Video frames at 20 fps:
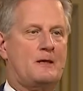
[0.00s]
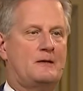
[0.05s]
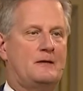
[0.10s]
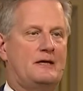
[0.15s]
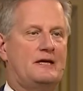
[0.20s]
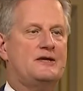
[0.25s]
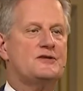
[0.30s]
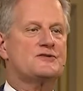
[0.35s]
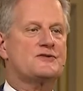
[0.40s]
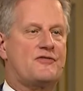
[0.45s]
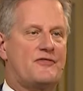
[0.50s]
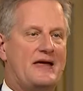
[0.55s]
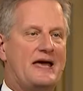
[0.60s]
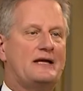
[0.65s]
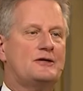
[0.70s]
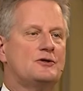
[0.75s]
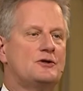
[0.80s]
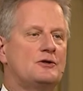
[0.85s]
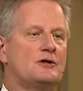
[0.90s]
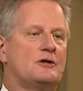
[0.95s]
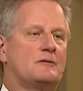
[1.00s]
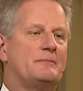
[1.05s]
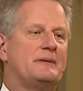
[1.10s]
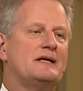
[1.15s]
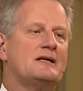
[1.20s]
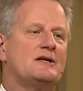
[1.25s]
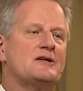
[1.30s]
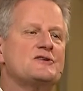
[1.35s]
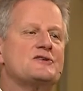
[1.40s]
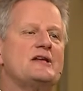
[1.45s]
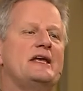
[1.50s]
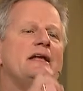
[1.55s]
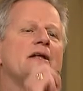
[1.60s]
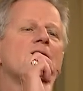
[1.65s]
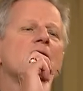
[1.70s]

He's that good because He